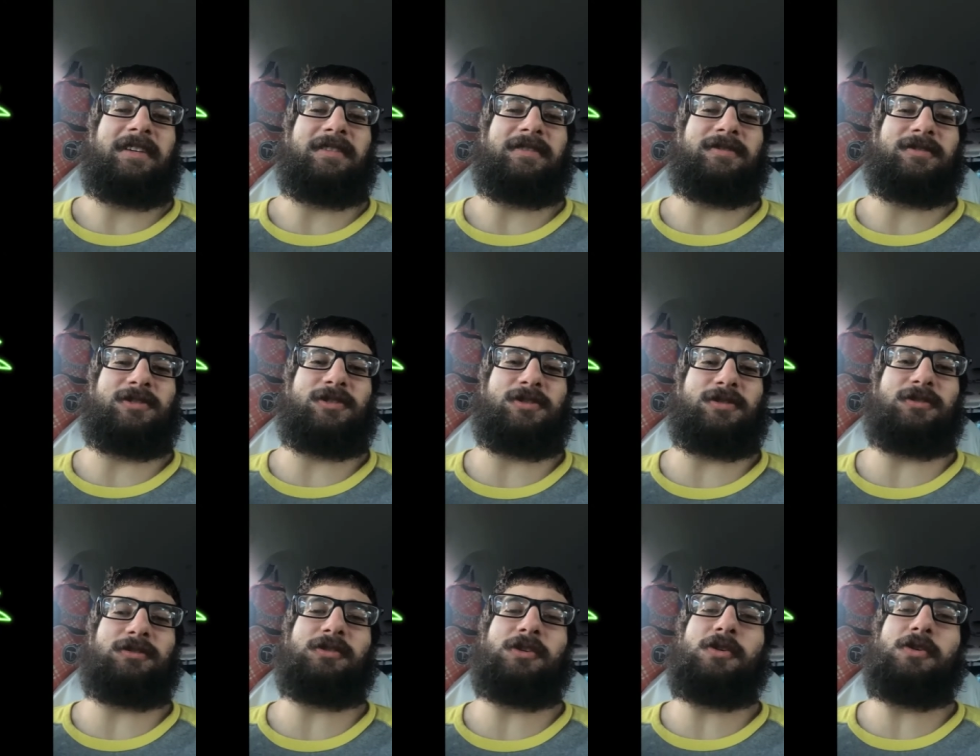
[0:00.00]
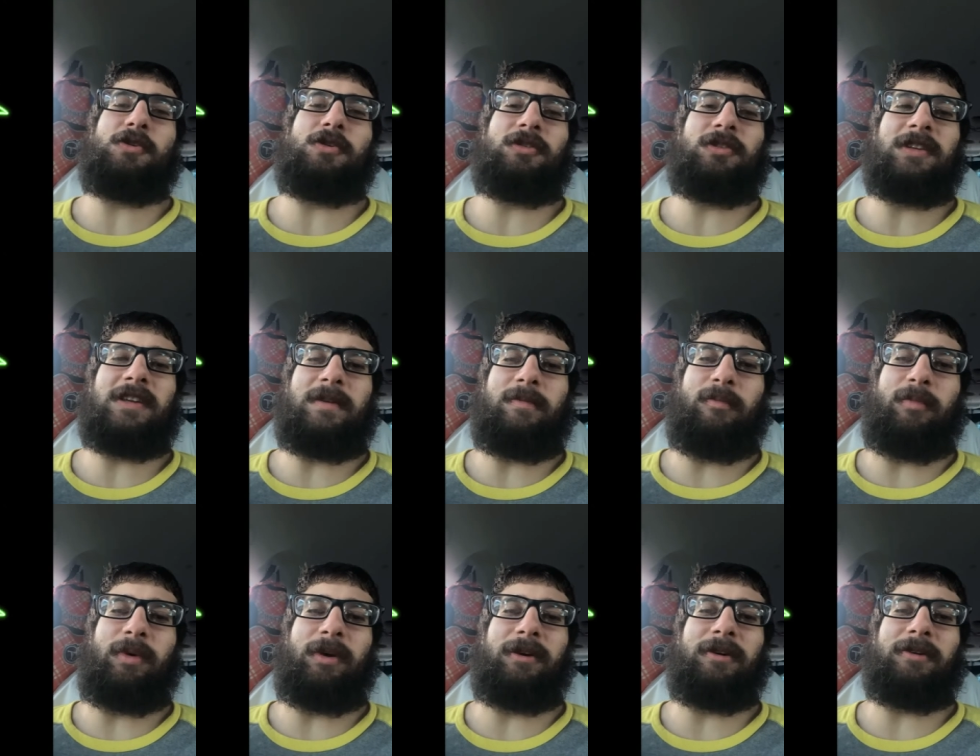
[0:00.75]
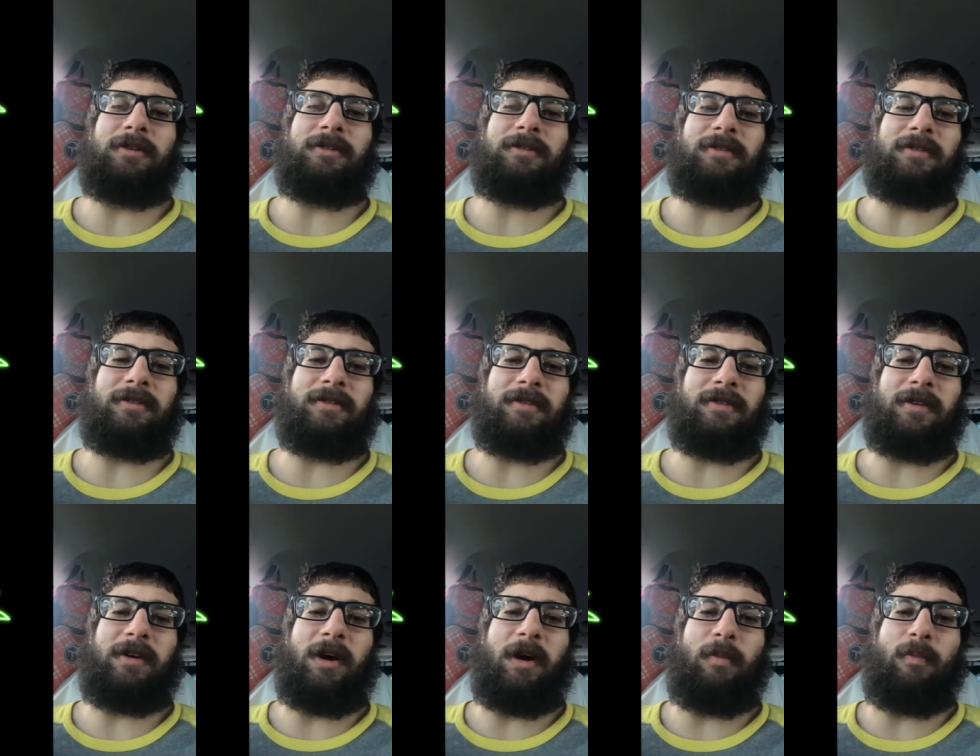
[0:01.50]
slowly built
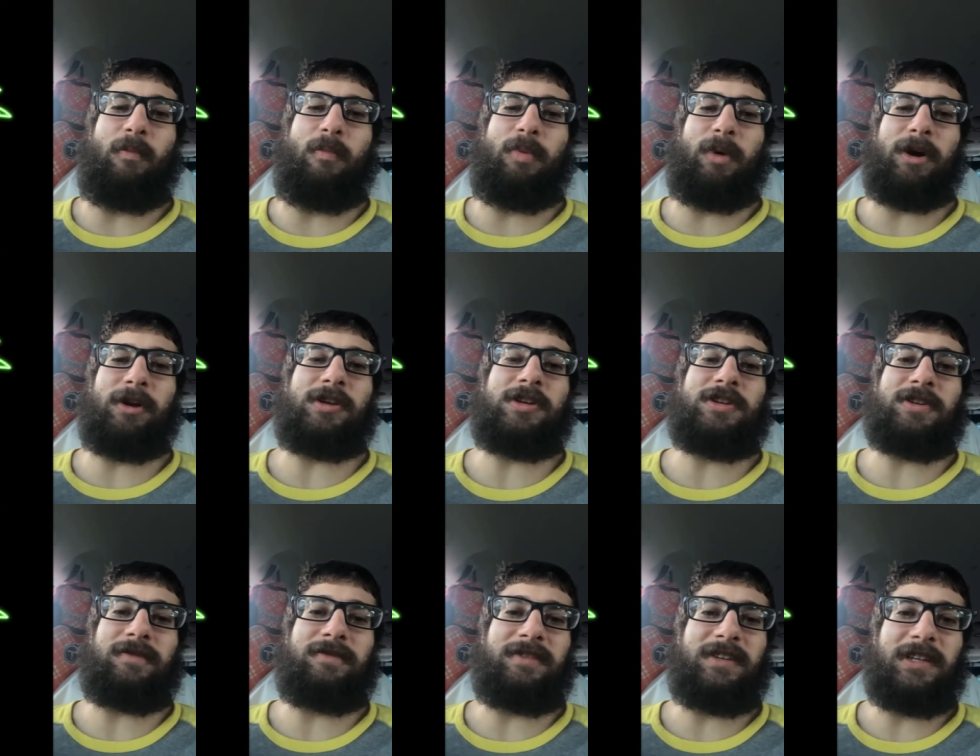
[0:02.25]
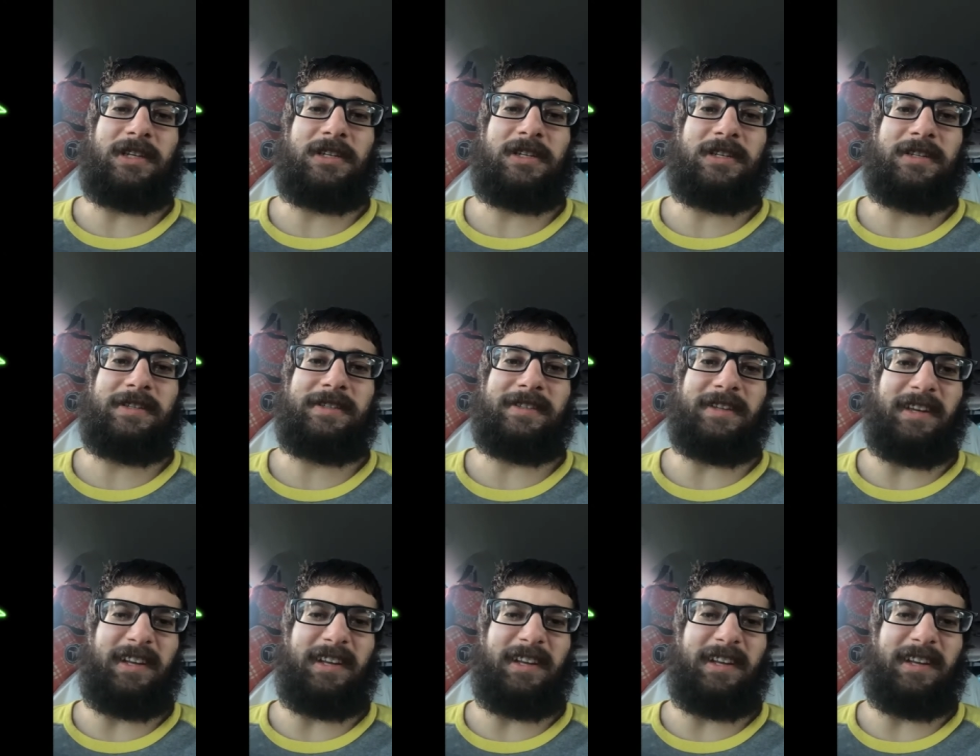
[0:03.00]
a bunch of niches,